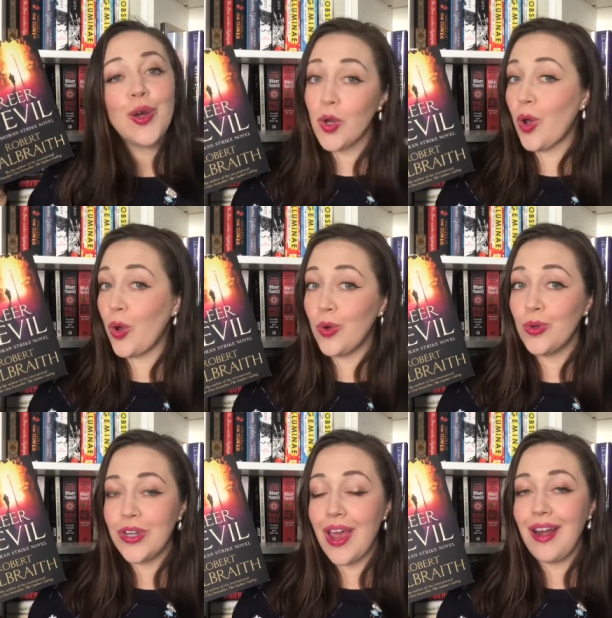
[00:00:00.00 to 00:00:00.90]

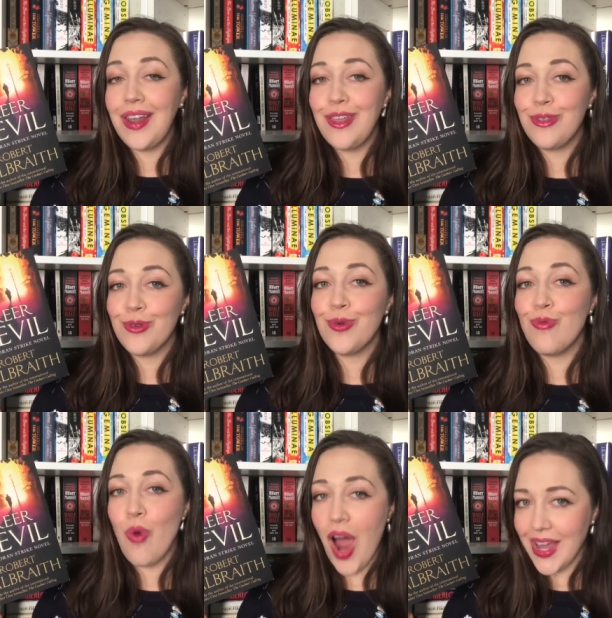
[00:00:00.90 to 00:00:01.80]
called Lethal
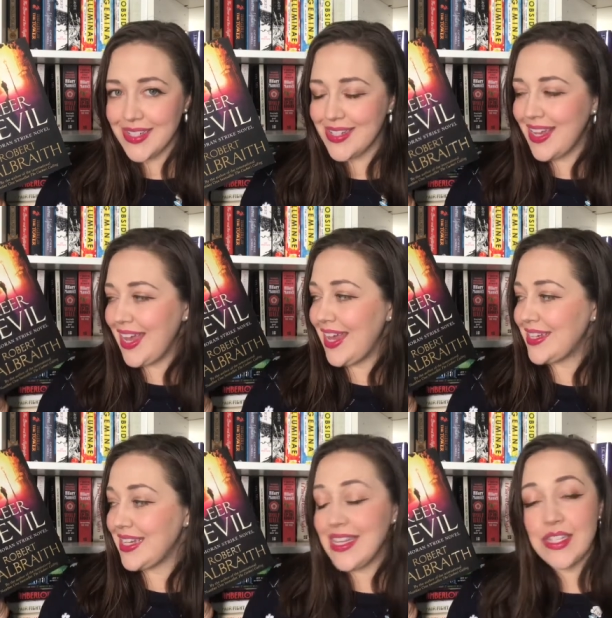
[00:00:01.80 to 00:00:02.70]
White.
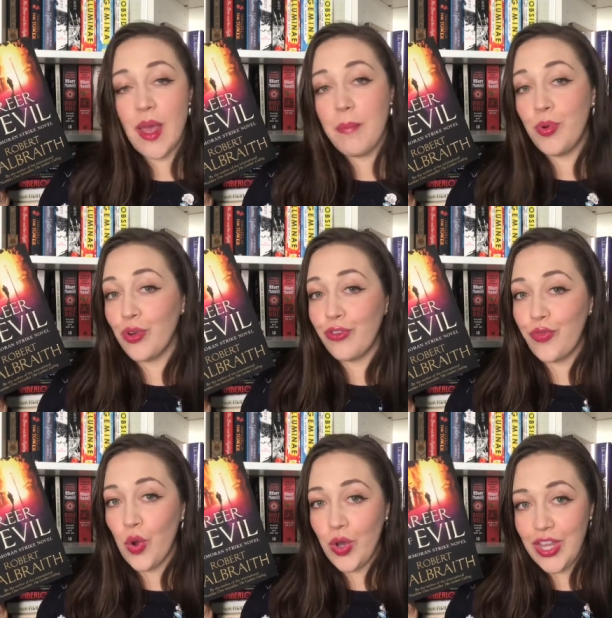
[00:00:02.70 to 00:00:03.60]
It is a book
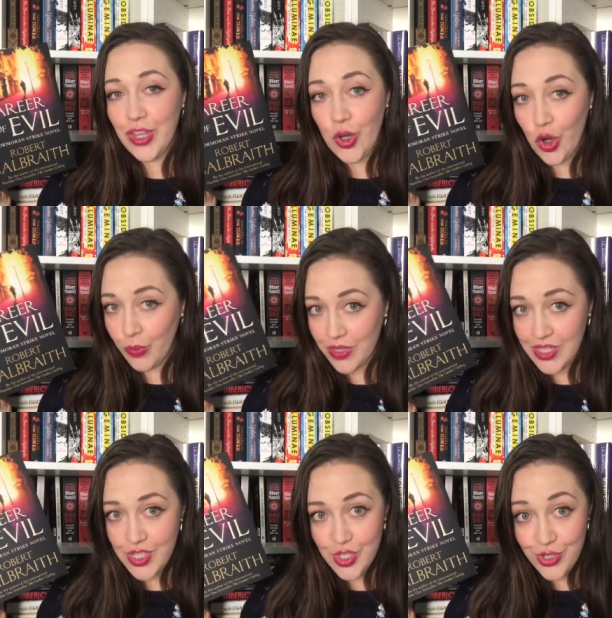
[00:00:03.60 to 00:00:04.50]
four in the Cormoran
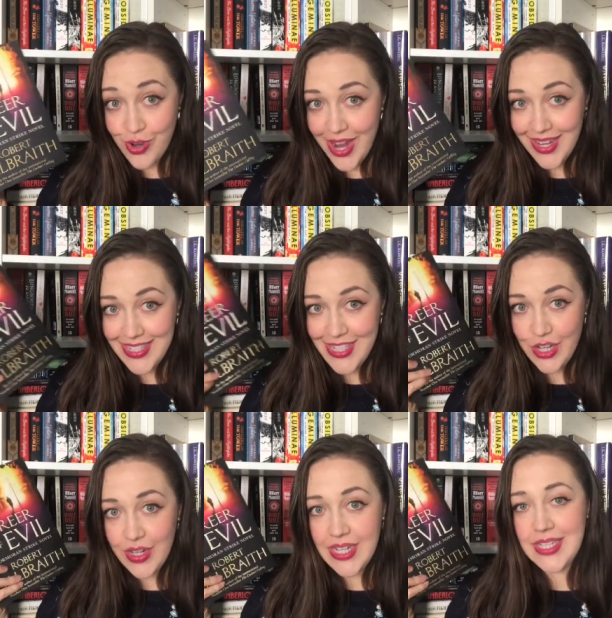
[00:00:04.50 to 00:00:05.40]
Strike
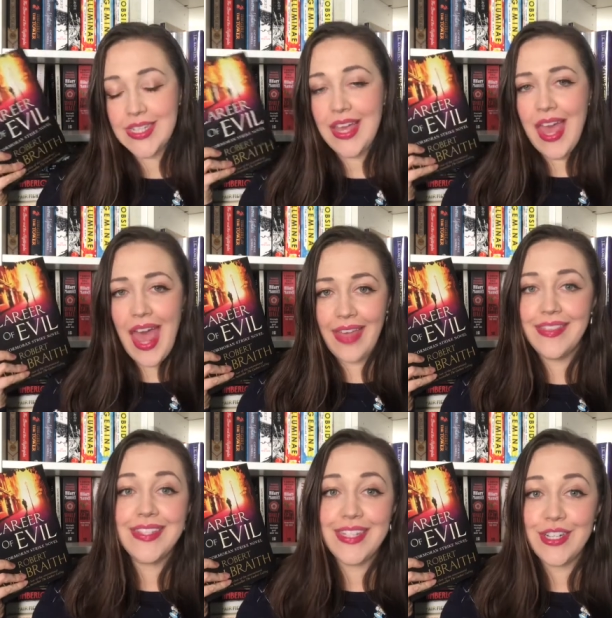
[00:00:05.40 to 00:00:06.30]
series and
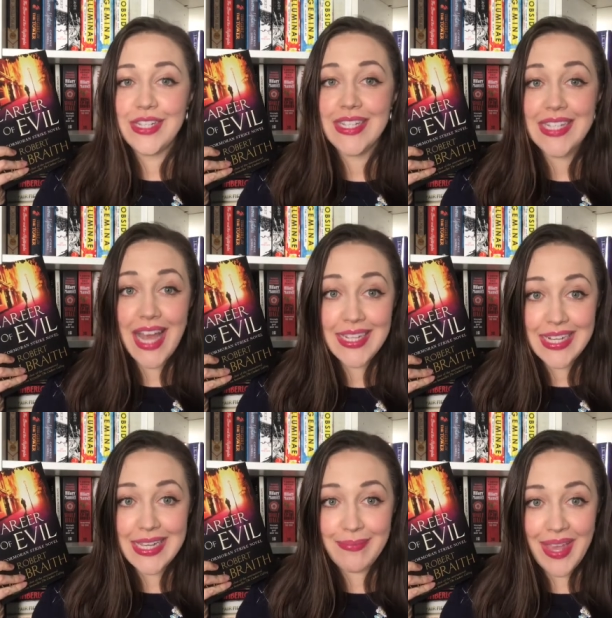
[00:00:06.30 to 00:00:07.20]
this series is
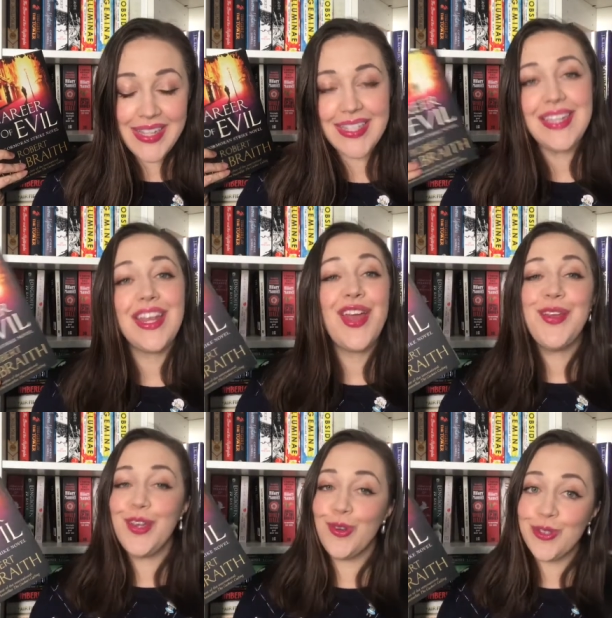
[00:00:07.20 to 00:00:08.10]
utterly amazing.
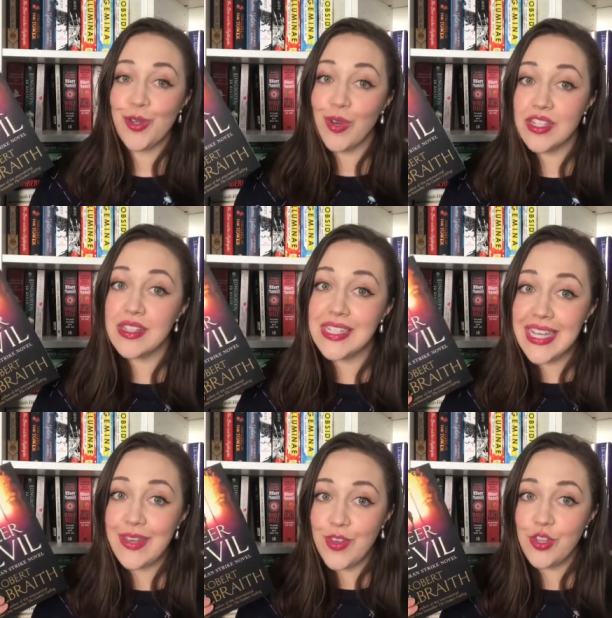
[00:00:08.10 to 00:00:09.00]
You can also watch the
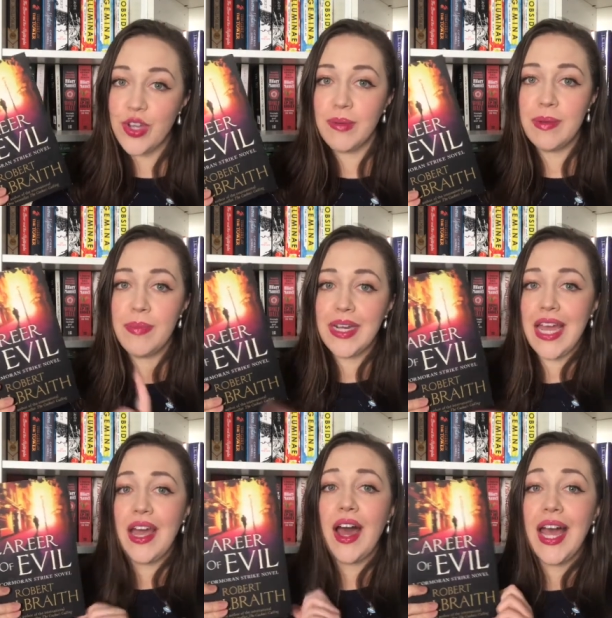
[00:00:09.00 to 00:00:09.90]
TV drama but
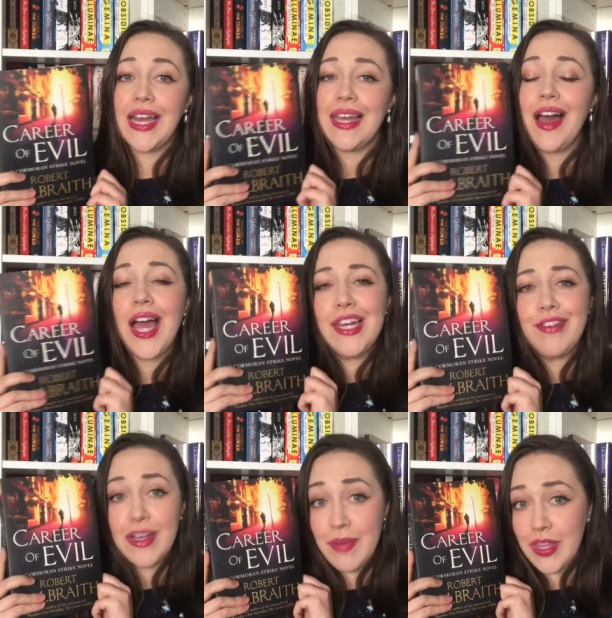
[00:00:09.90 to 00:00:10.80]
I highly highly
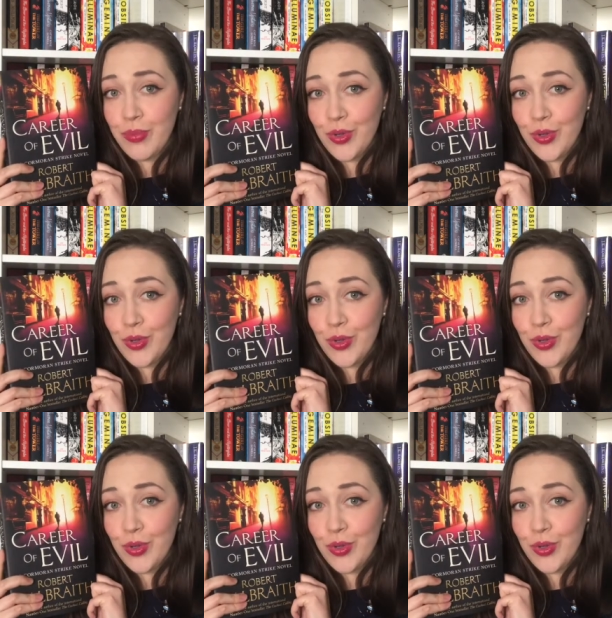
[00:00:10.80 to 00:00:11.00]
recommend the